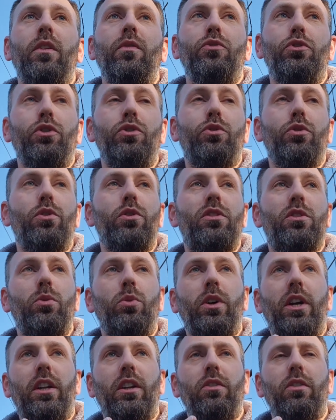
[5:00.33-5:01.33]
You do
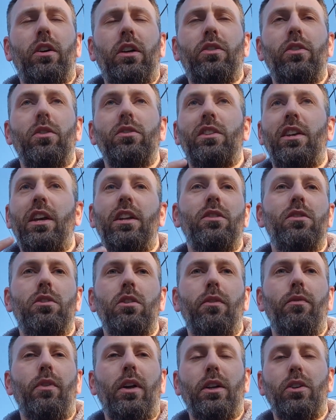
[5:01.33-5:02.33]
still get like those hints
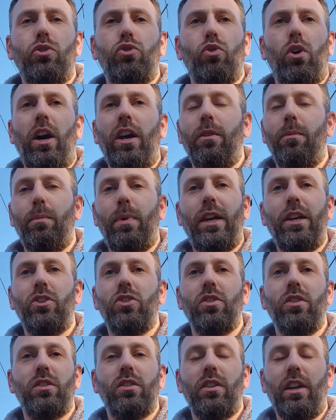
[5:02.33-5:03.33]
of like dried
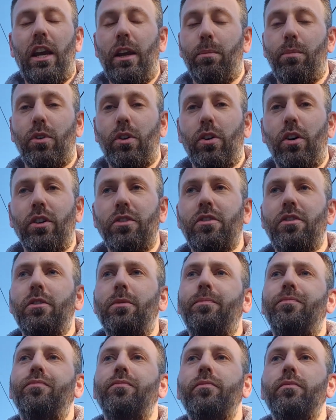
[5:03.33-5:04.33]
peaches and
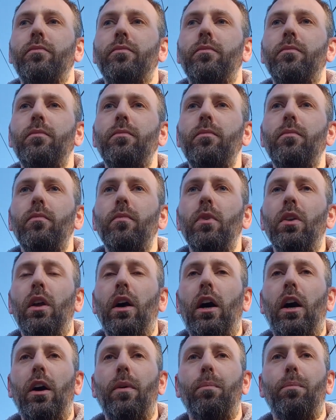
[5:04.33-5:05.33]
apricots,
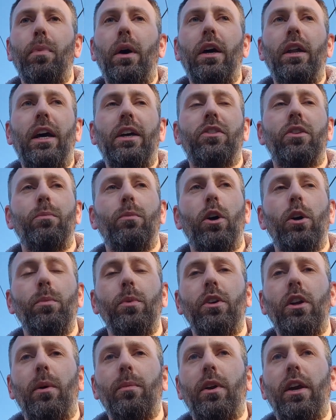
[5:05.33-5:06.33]
but at the
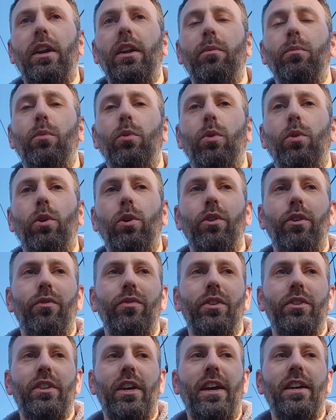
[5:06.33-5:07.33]
moment I'm getting more
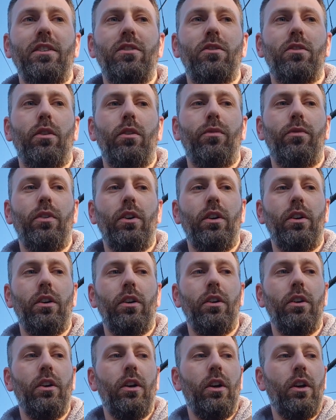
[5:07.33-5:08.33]
of the taste of
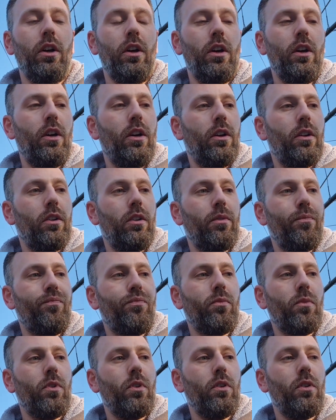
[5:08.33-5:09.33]

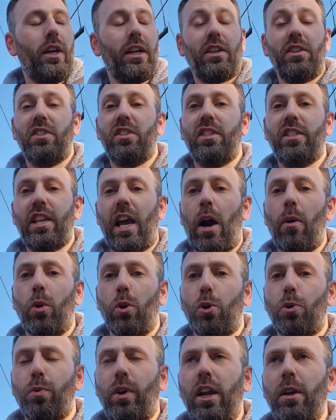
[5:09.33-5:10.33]
like a
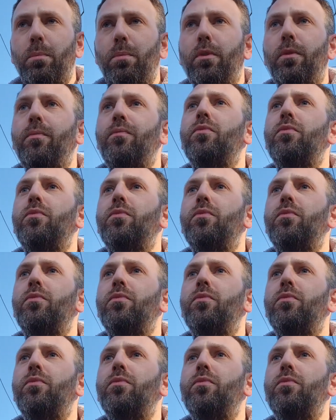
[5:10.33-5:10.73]
sour grape,